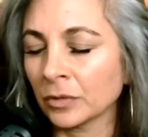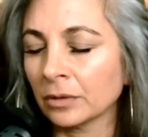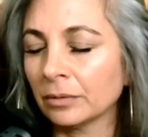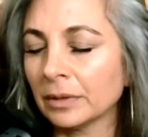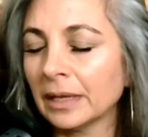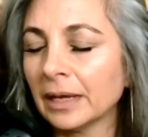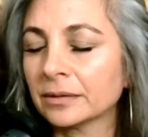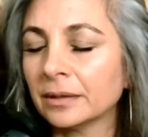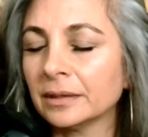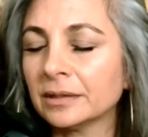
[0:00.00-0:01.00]

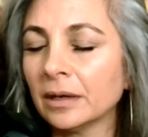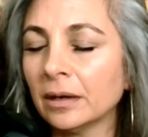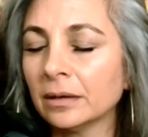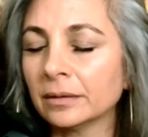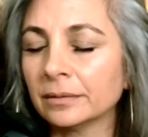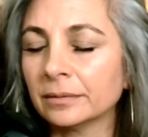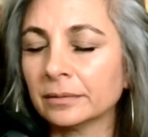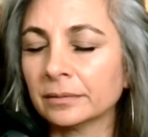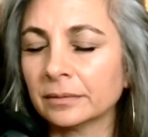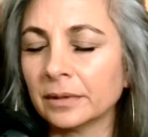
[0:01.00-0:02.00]
Relaxing the
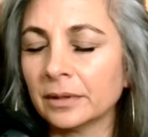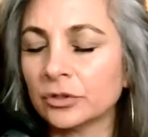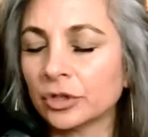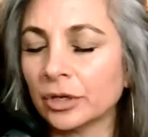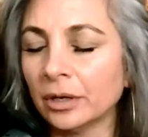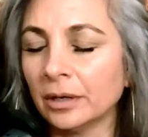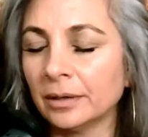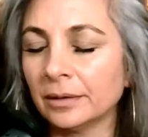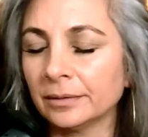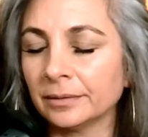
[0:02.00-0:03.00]
tongue and the
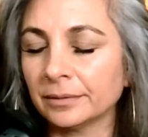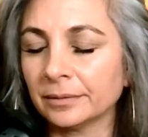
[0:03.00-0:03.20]
jaw,